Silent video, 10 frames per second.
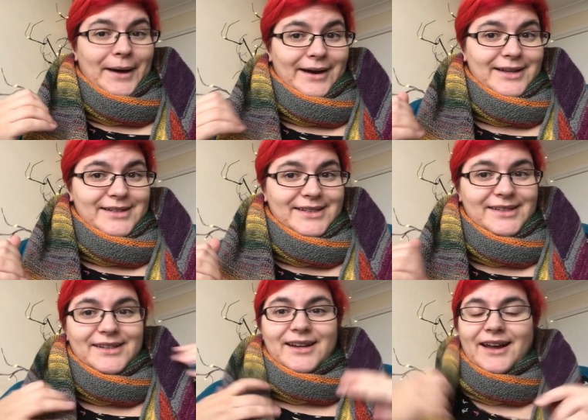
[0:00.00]
But
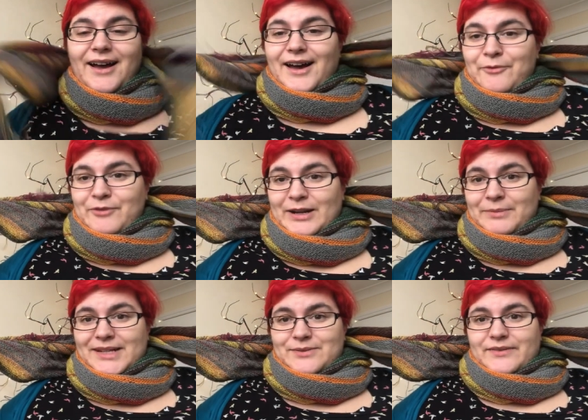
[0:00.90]
I'm really
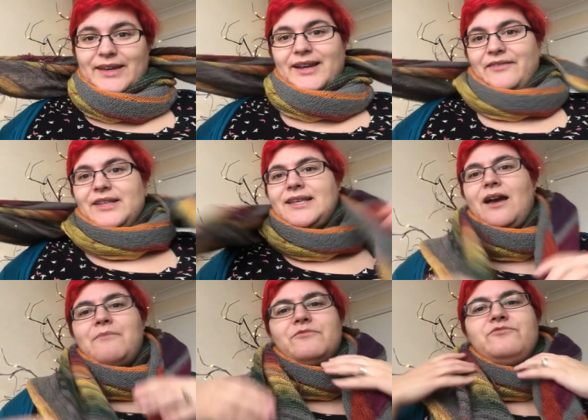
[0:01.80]
pleased with it and I think say
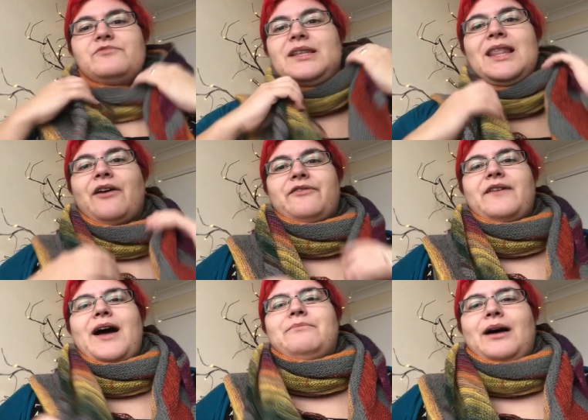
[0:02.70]
i love
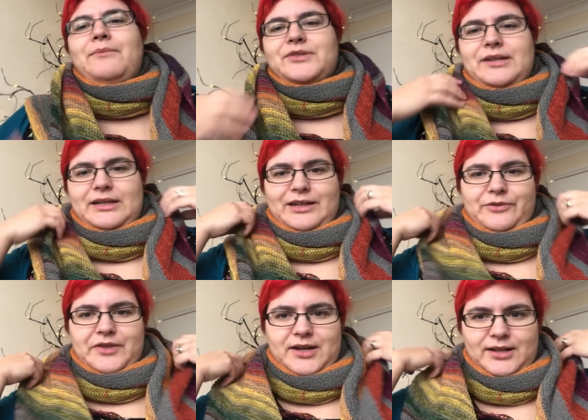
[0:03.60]
I'm absolutely in love
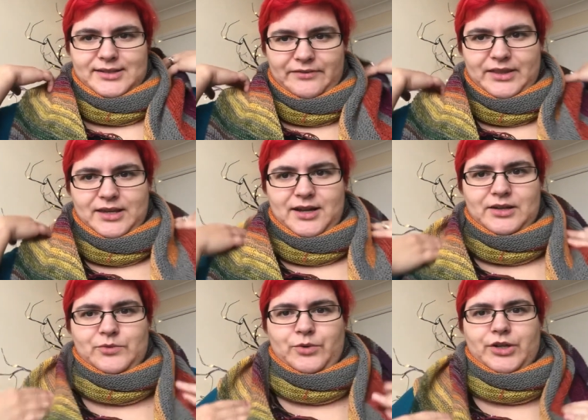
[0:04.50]
with the colours. I think the
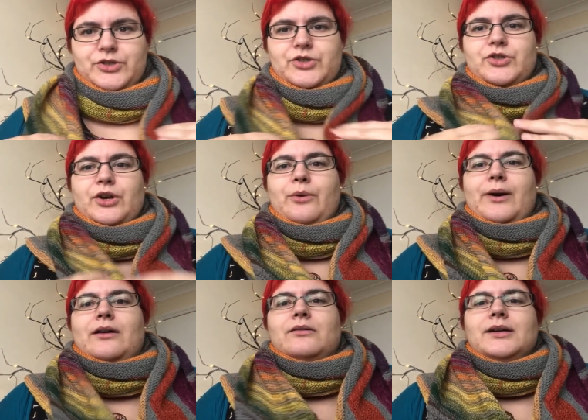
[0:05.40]
colours work so
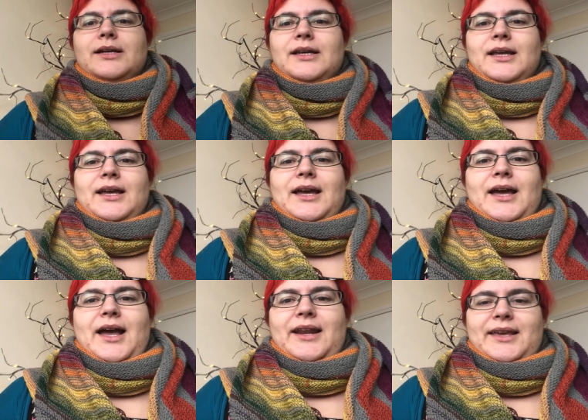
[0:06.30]
well.
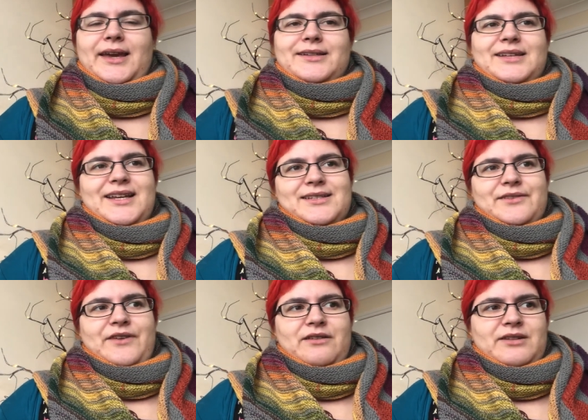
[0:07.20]
And again, it's
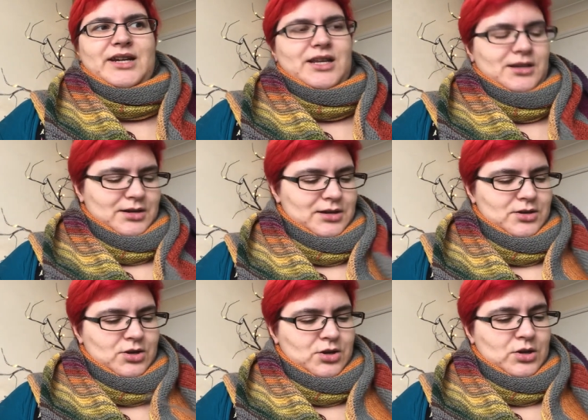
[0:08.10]
a very
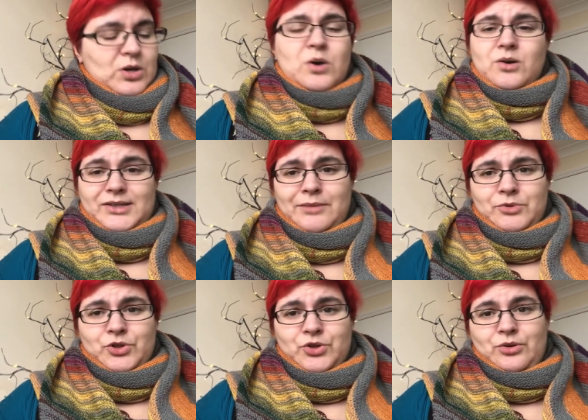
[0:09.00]

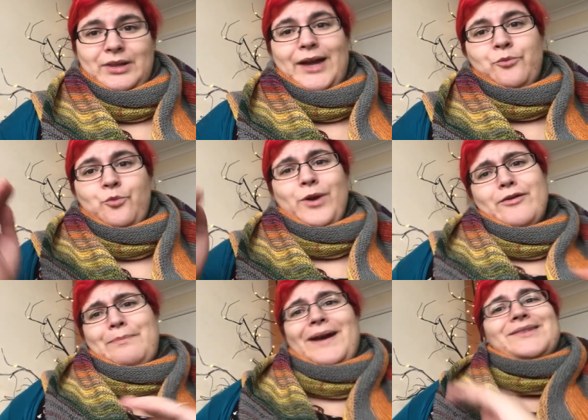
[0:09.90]
autumnal shawl and
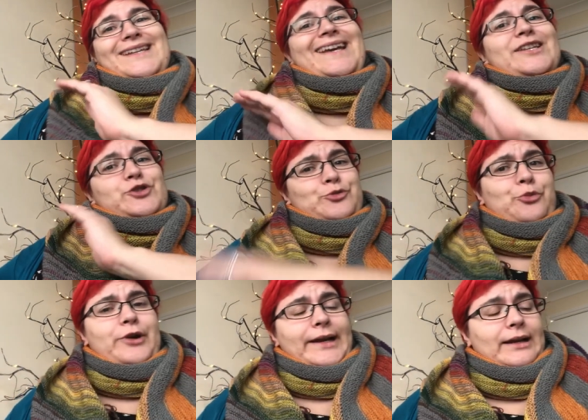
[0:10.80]
we're about to hit
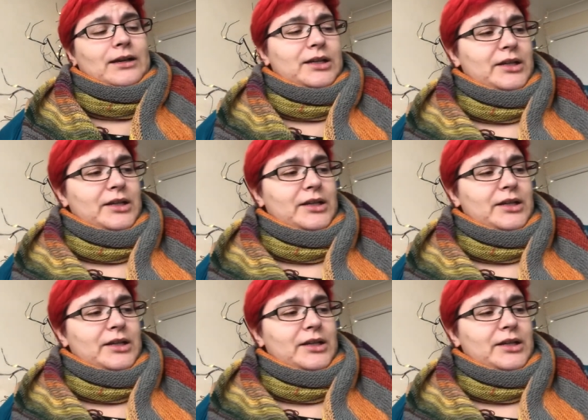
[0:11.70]
spring.